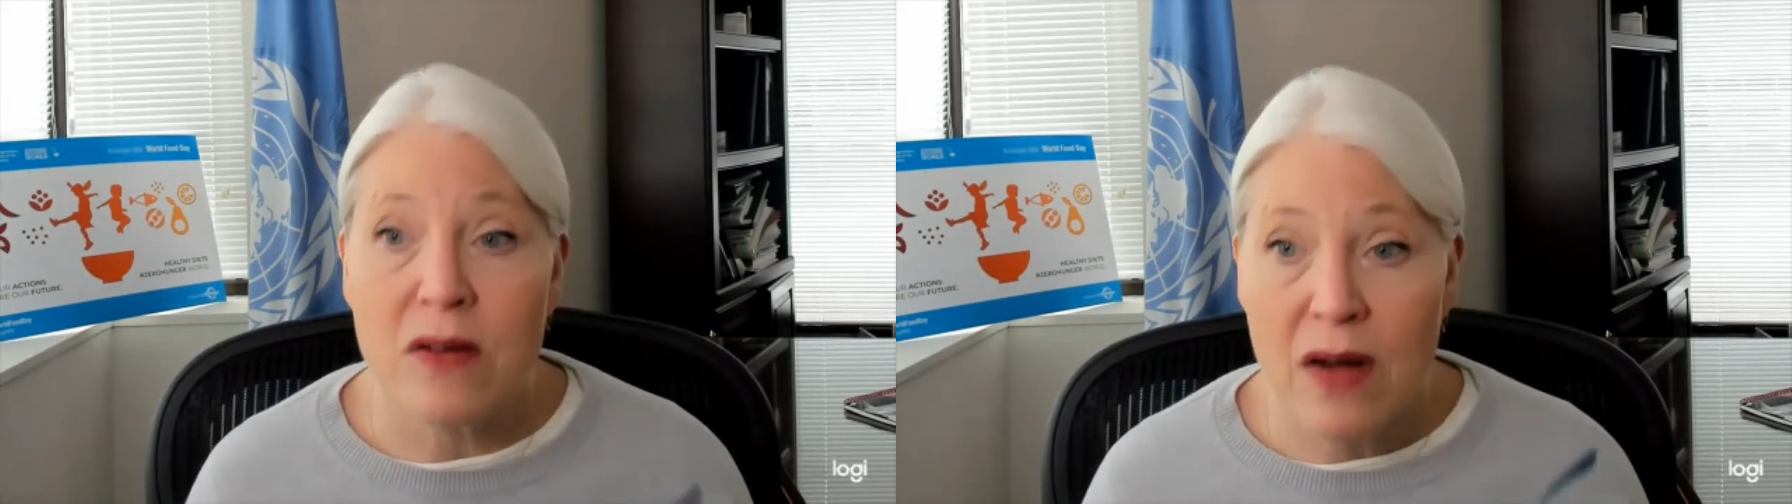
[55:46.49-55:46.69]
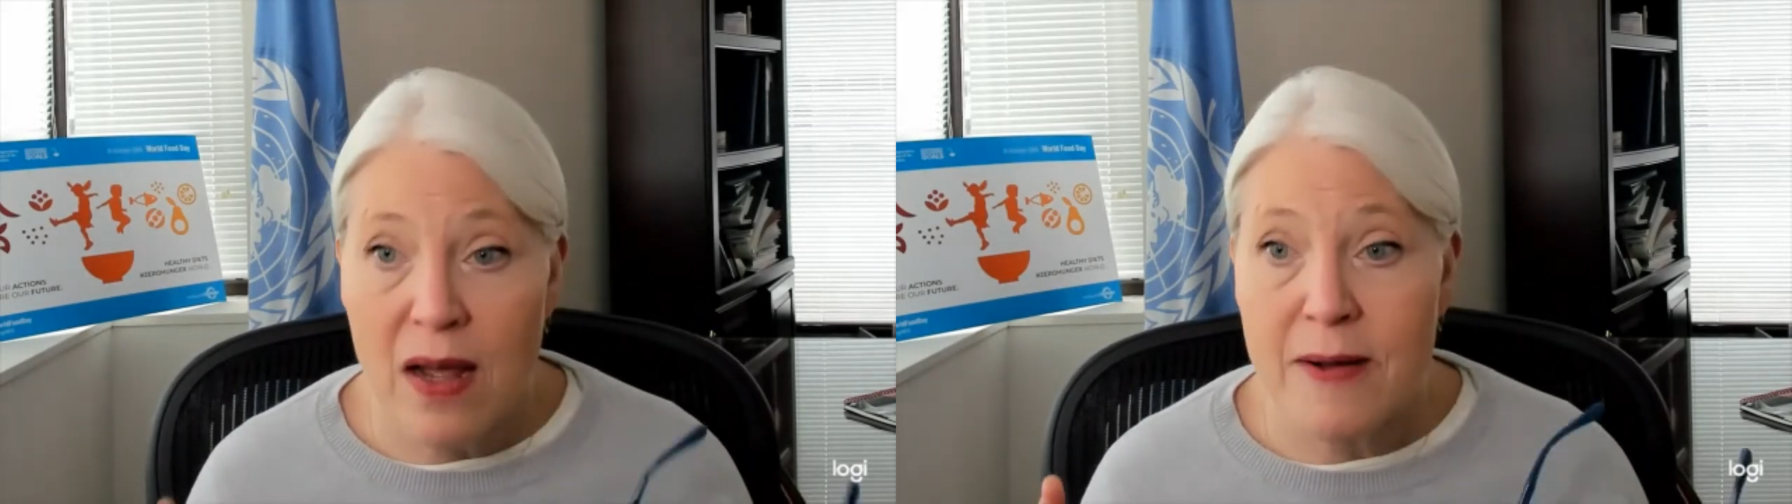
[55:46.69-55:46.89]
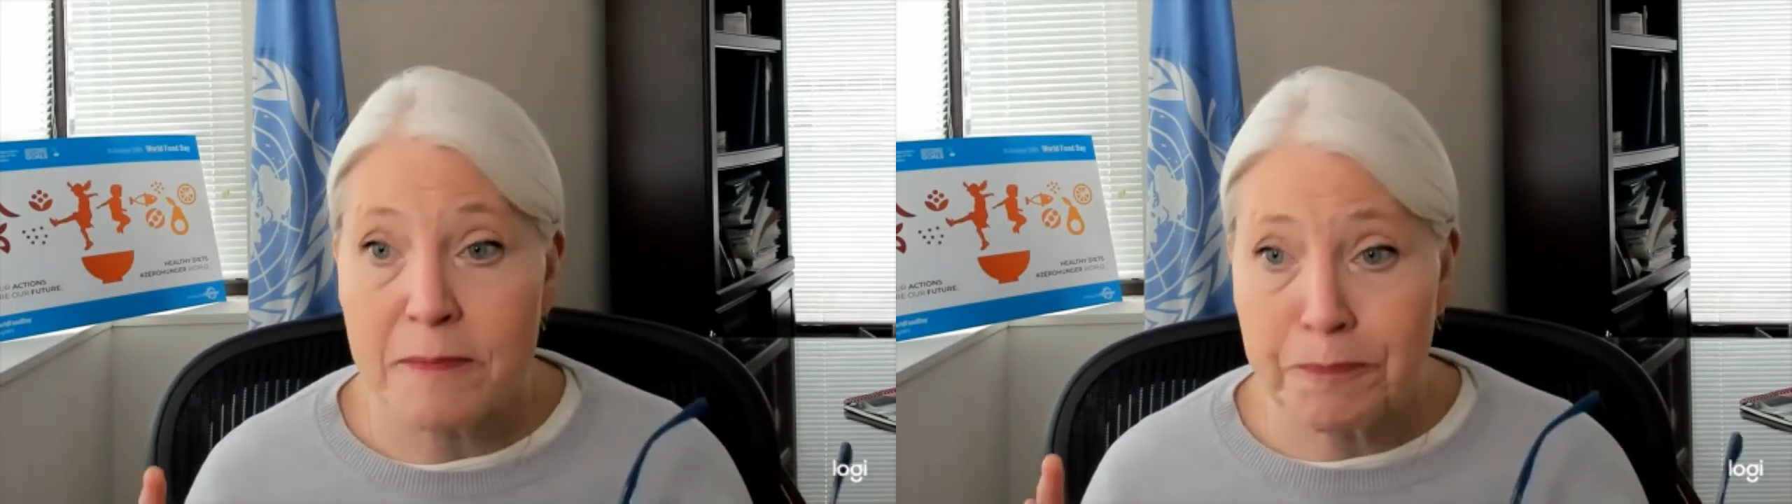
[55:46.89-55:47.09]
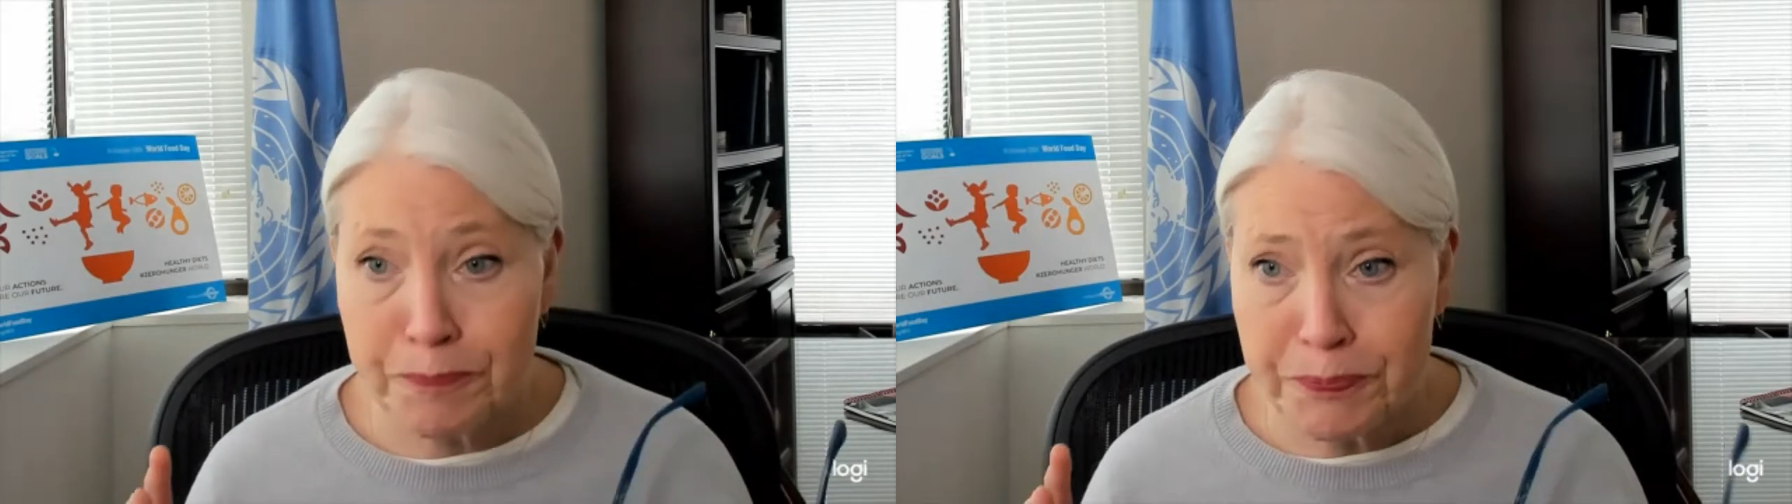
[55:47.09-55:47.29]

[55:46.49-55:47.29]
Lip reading: the